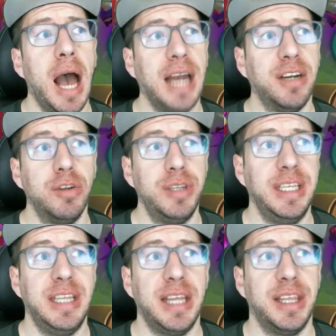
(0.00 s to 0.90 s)
I don't
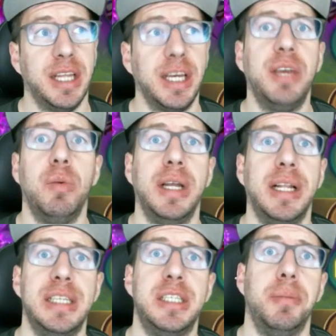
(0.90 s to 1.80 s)
think that the Lucky
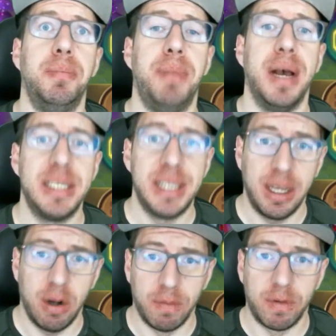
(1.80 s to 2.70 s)
Wheel is the best
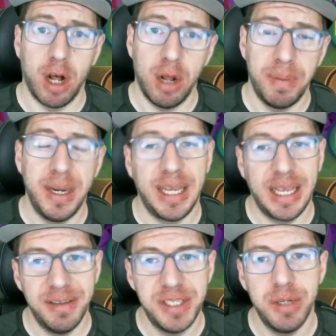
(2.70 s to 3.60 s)
thing overall, but it
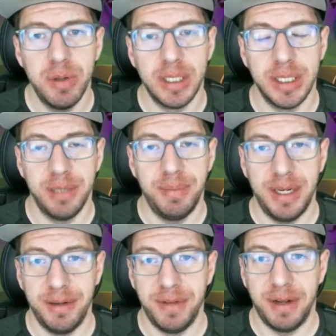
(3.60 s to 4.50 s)
gives you a little
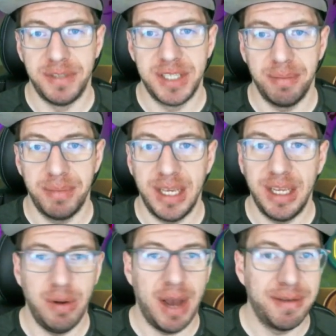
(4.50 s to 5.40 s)
bit of
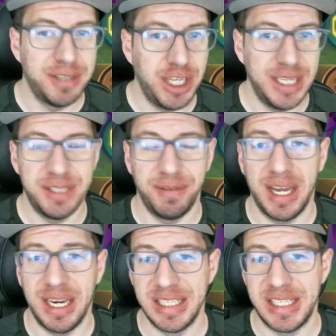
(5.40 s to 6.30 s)
something. You have a chance of
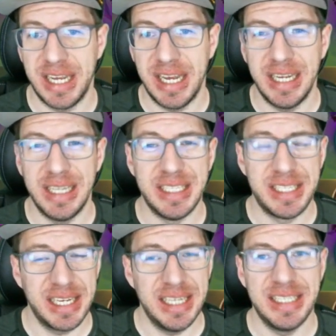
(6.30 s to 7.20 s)
getting a skin. The
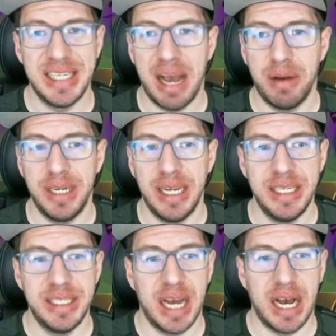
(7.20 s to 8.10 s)
skins
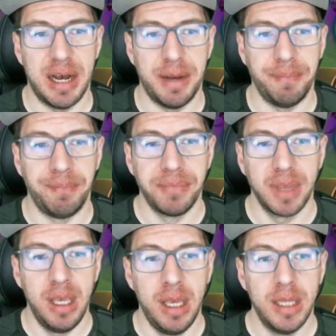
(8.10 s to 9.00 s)
nowadays,
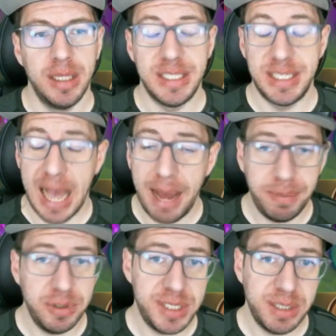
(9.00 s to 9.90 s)
the
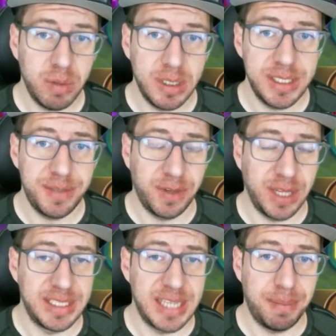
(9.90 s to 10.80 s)
stat boosting ones for
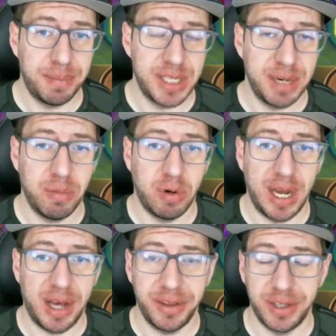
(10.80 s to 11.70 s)
like 10%
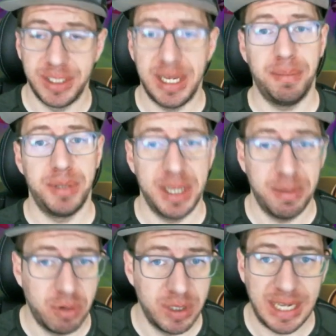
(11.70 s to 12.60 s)
more health or
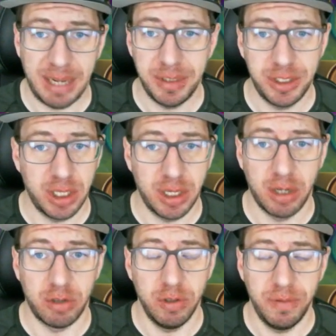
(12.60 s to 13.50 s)
10% more damage
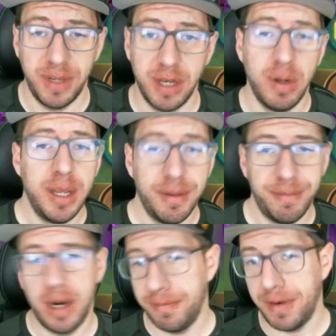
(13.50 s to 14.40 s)
on a Rufio,
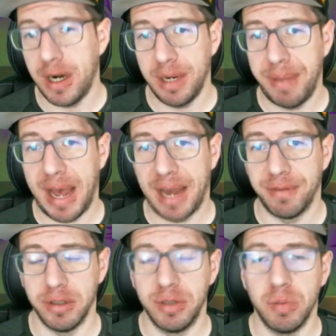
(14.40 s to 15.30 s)
very, very
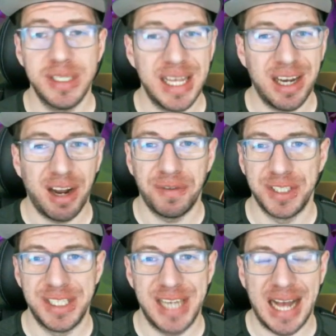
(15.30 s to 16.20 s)
impactful. The ones that
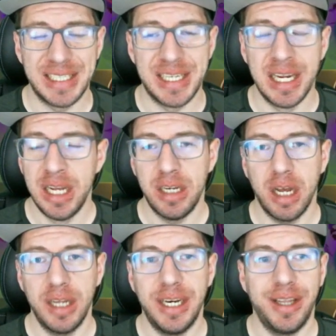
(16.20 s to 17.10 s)
offer stats,
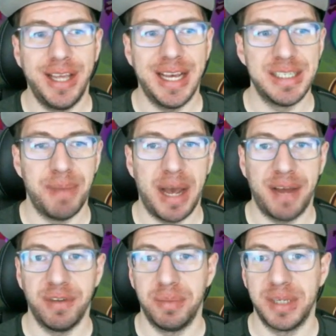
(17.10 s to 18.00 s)
not nearly as
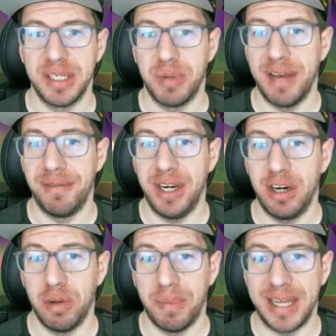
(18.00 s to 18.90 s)
impactful, because we have
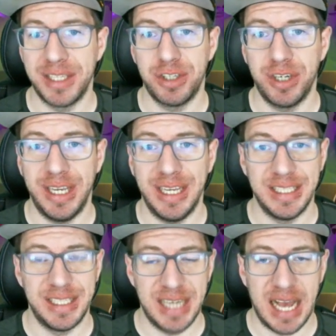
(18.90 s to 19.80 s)
Hero Mastery
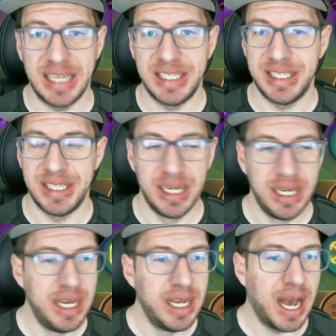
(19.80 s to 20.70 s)
and stats.
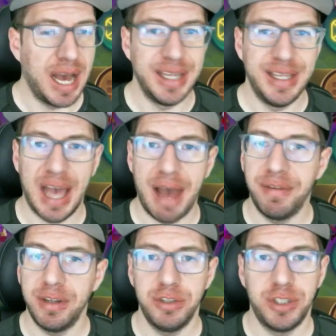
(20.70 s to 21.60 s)
The
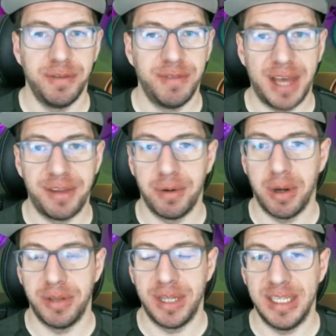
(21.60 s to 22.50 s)
evolution of that
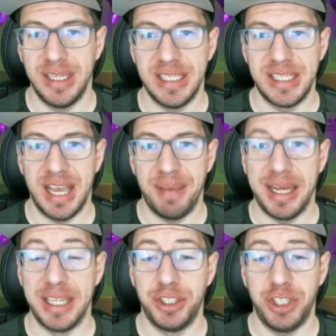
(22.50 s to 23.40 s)
throughout this game
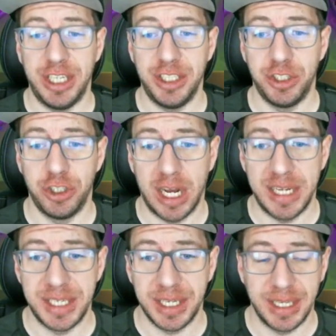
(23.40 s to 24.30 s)
has changed
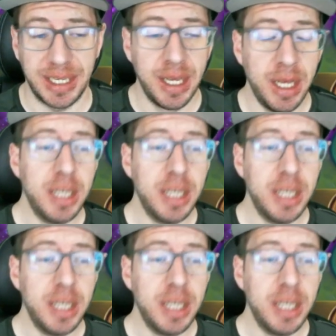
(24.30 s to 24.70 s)
drastically.